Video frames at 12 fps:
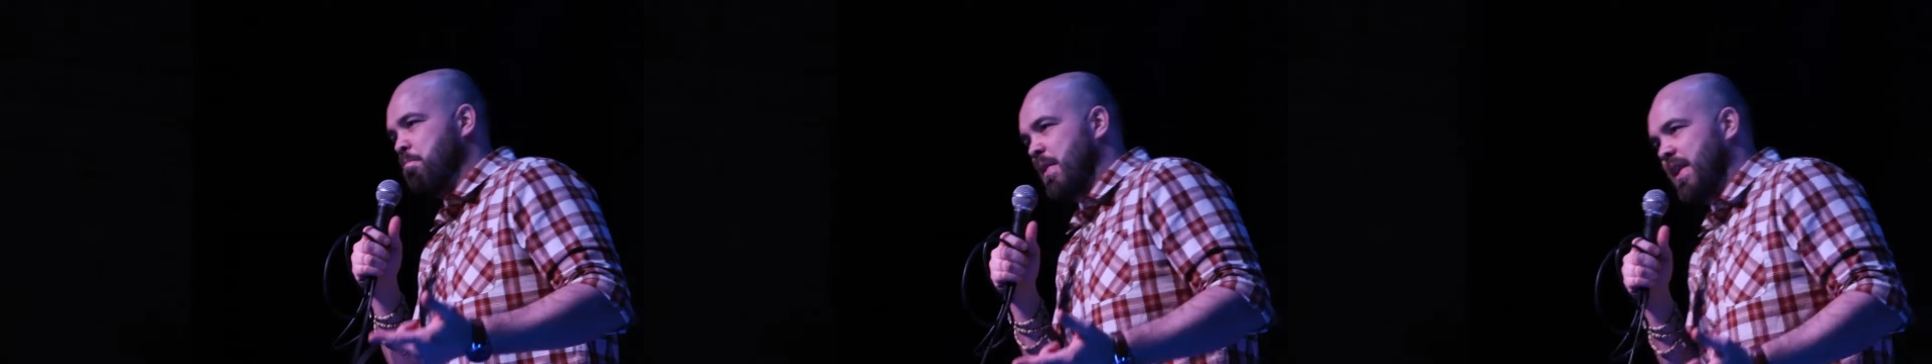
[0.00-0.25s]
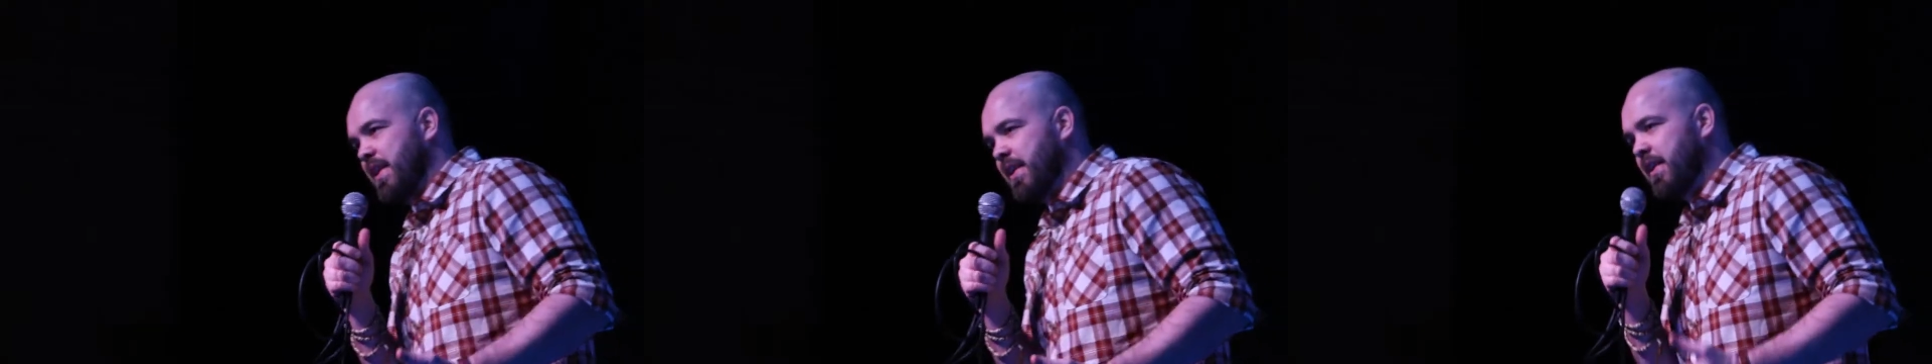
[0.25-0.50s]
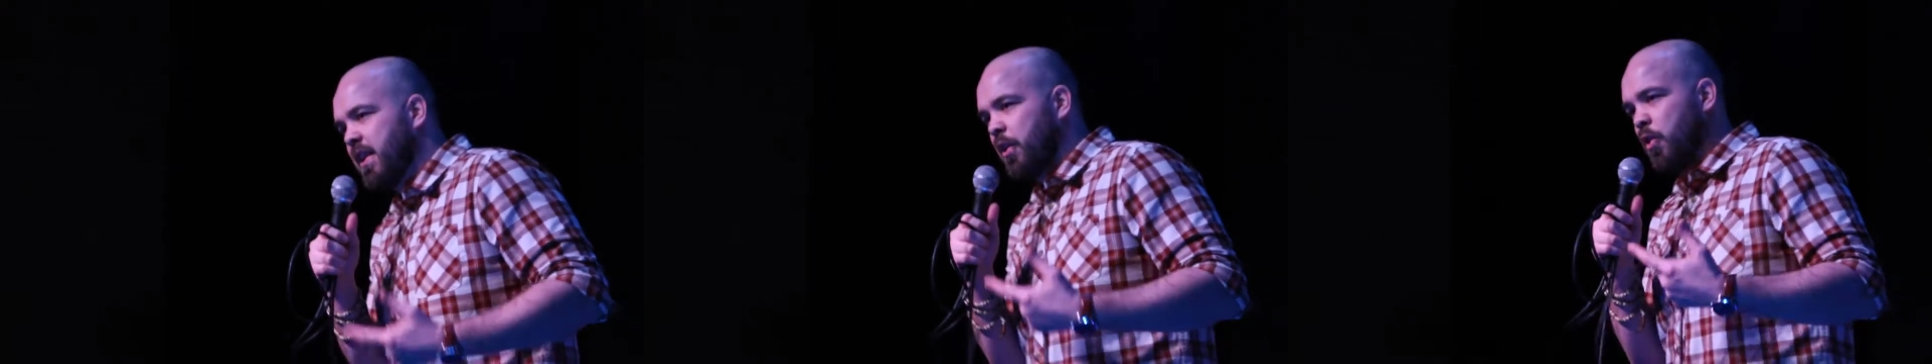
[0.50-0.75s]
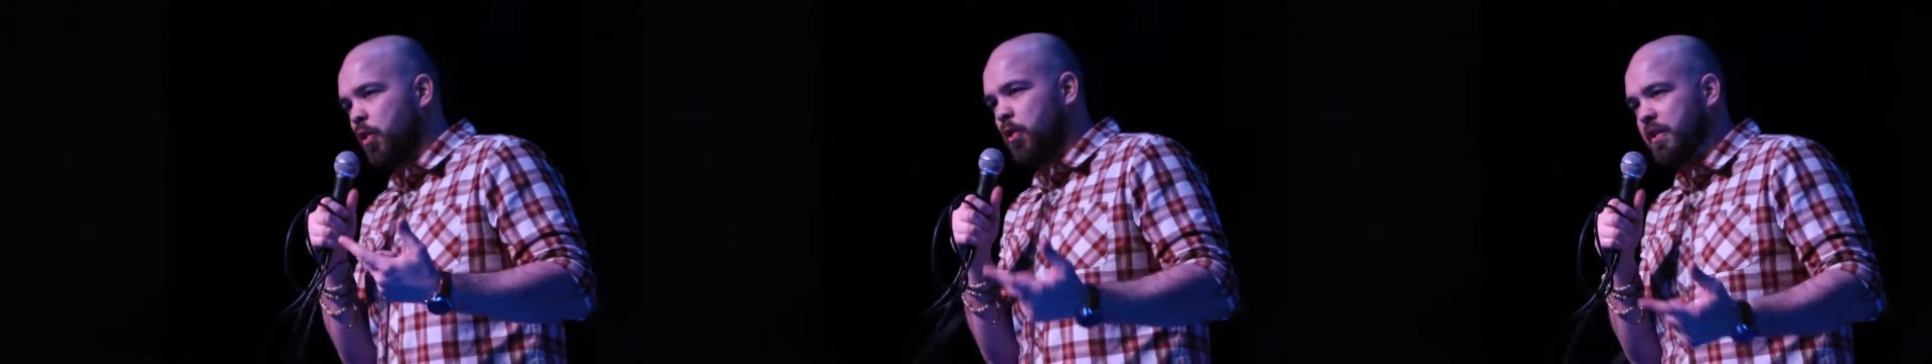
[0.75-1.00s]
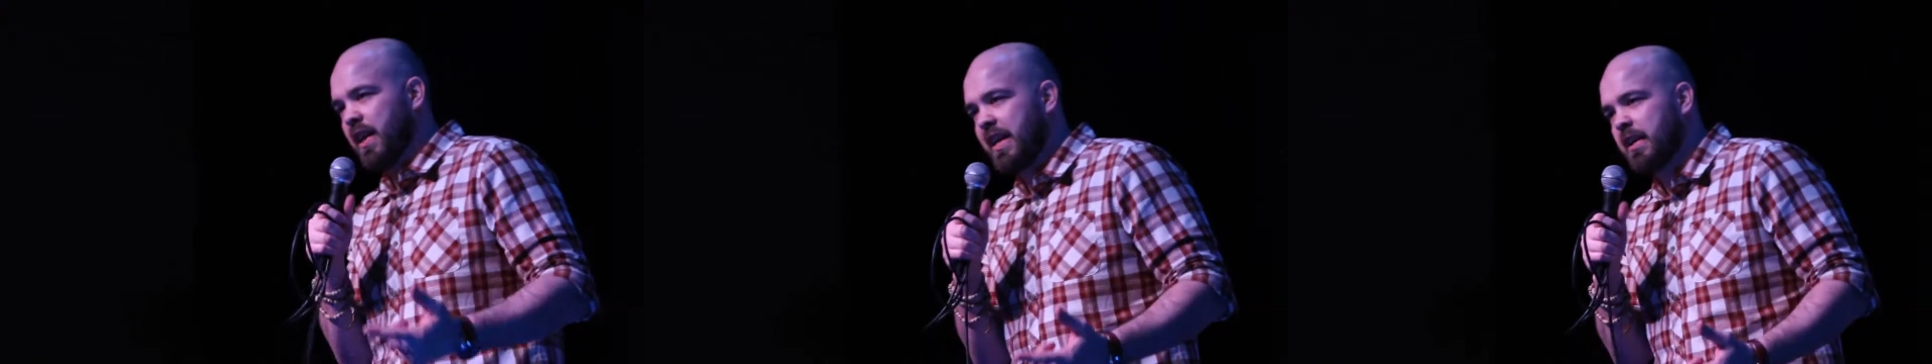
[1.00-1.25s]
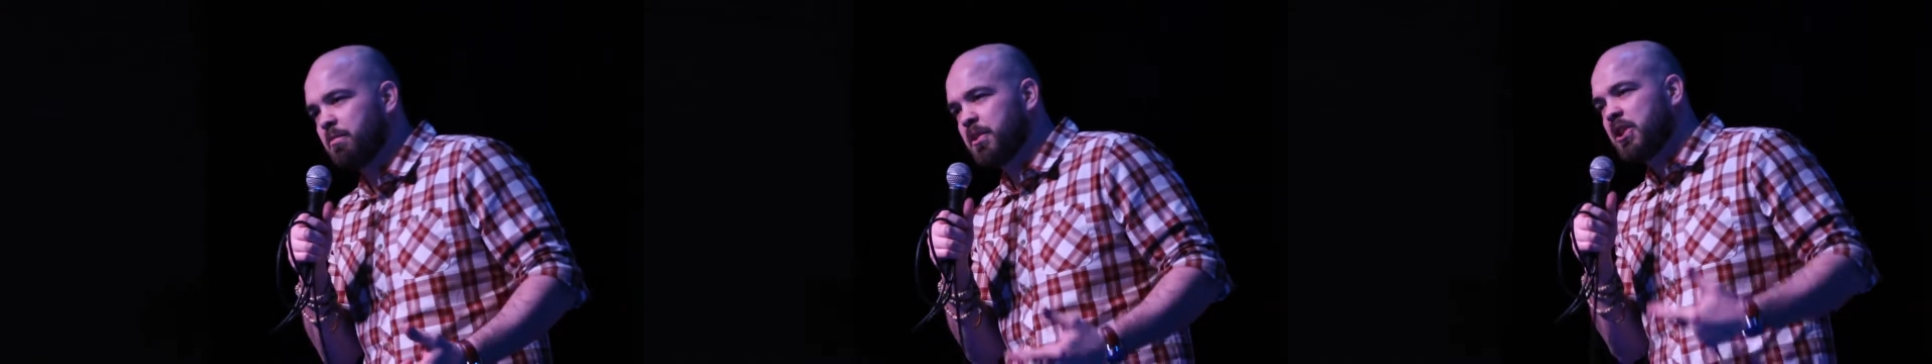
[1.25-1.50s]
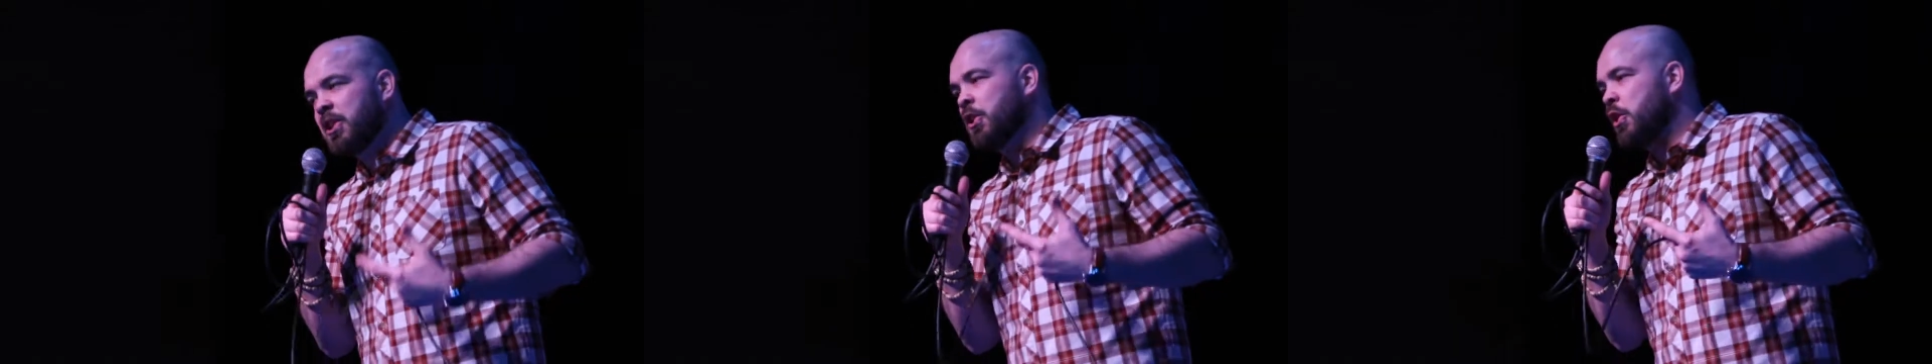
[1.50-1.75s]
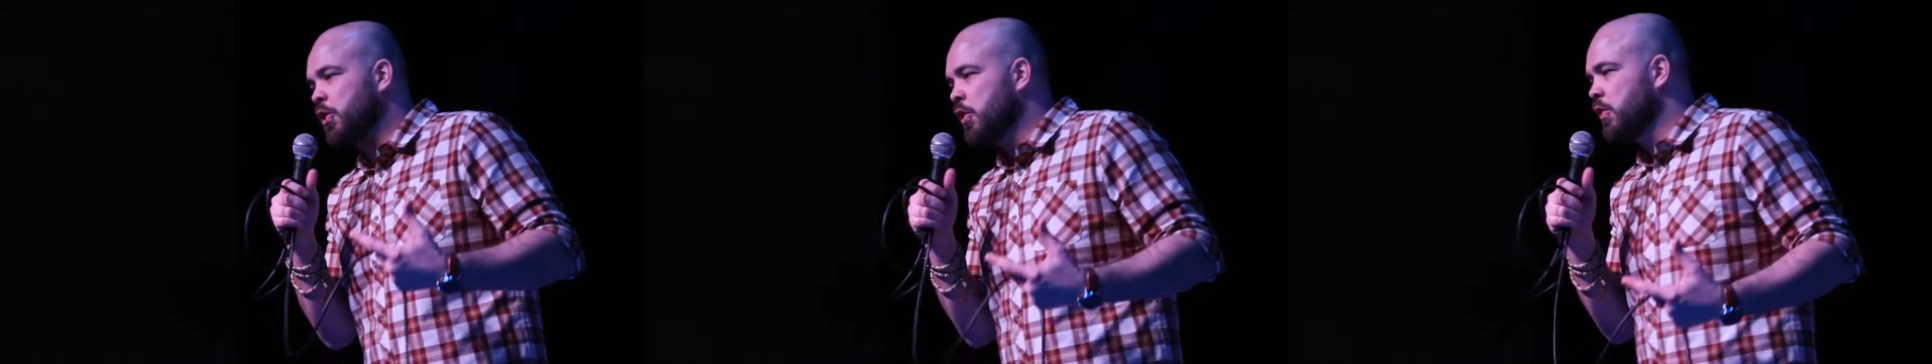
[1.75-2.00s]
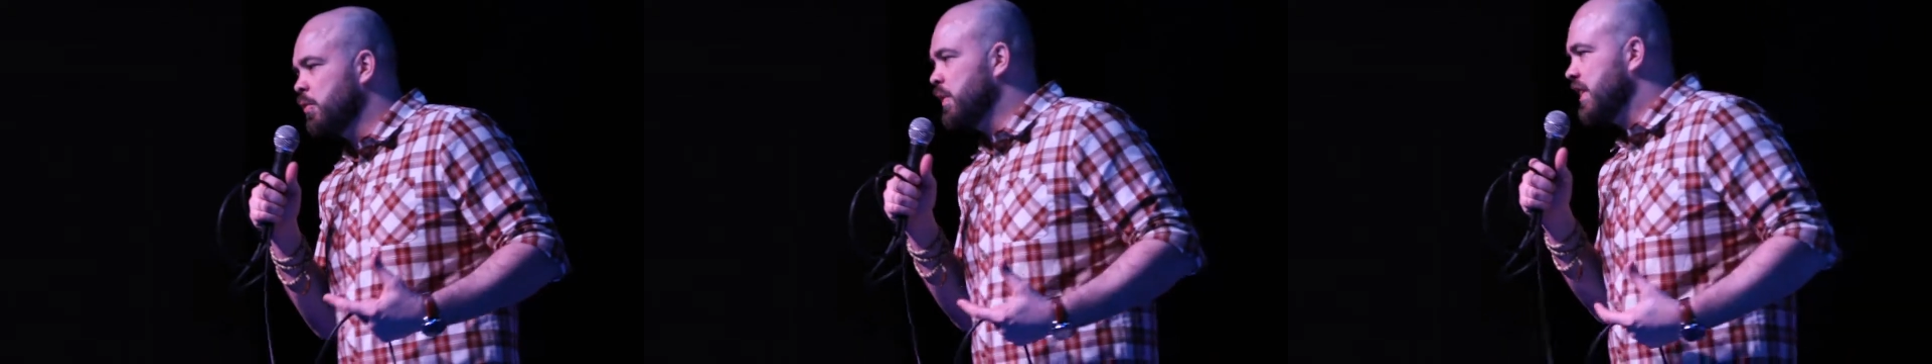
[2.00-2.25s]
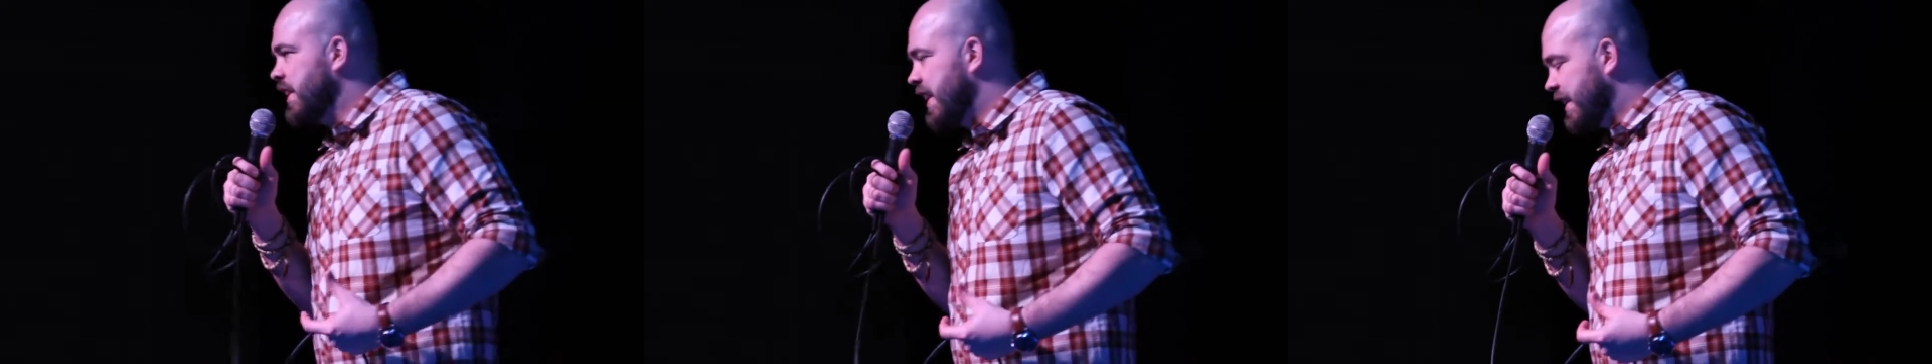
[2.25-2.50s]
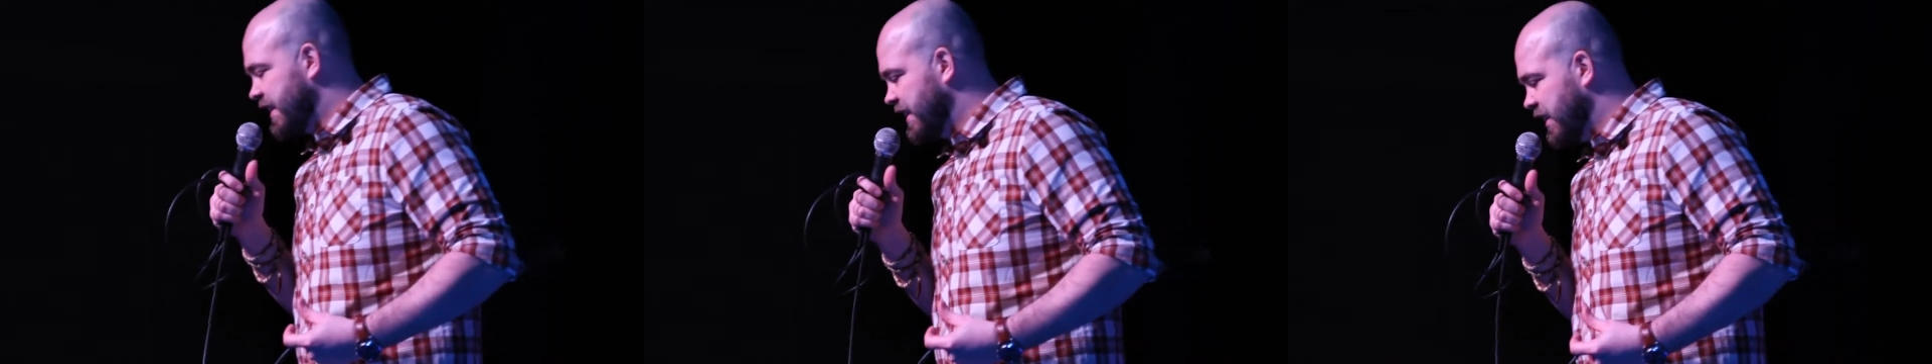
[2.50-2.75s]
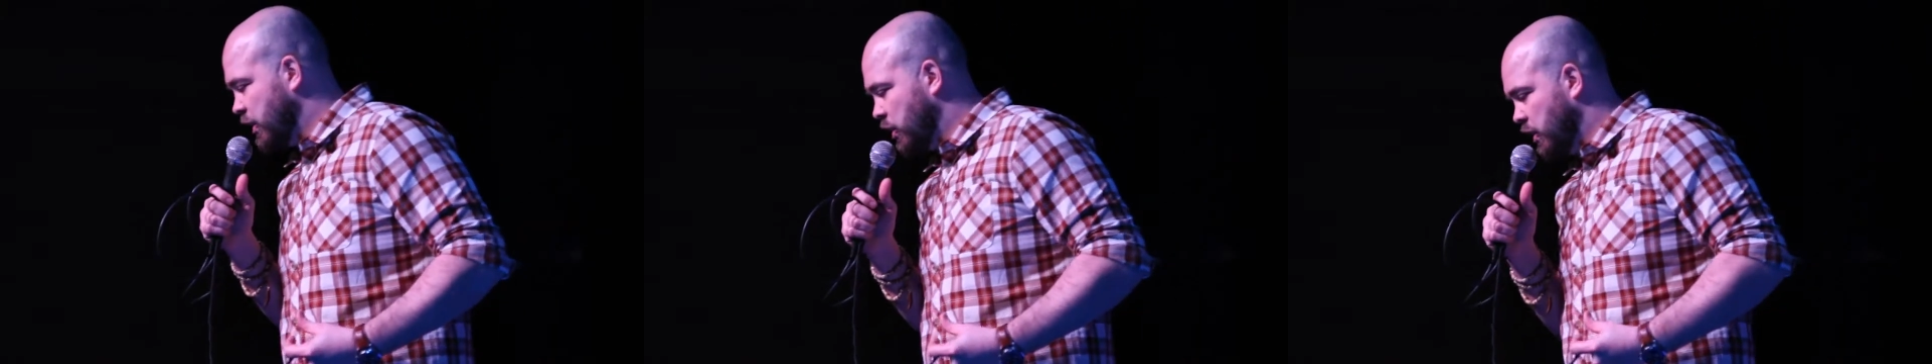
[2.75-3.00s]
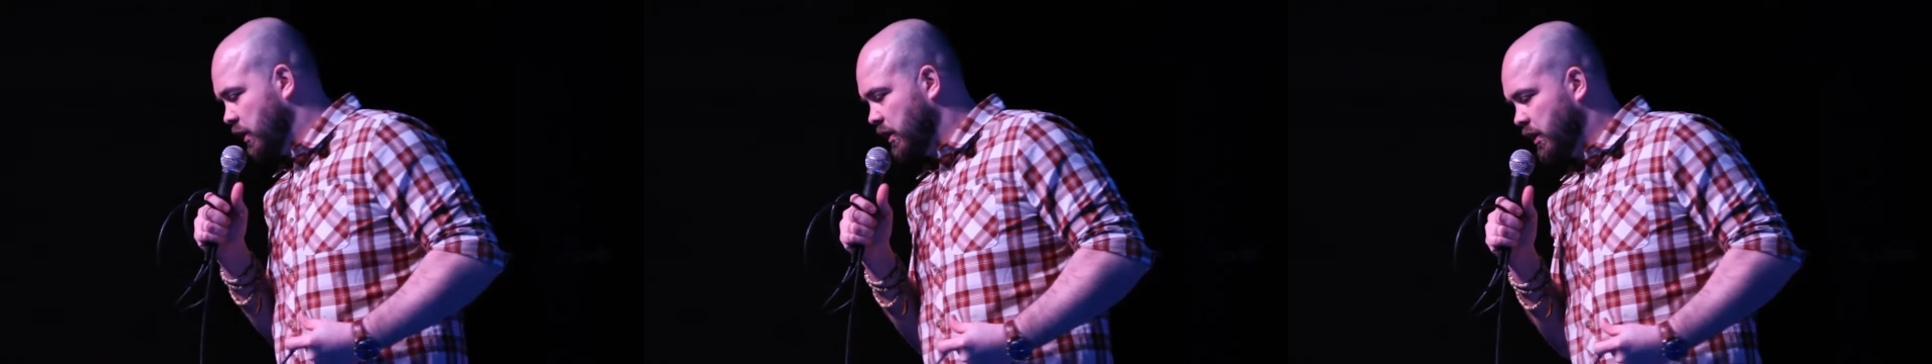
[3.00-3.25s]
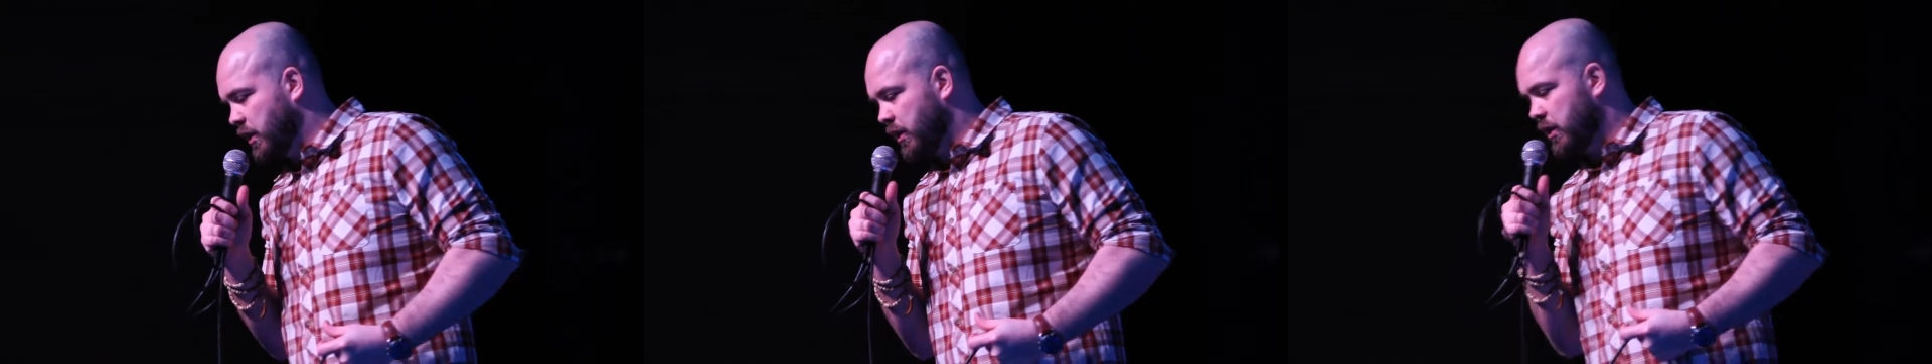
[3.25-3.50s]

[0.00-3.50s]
beaten, called names, not knowing where the next little cunt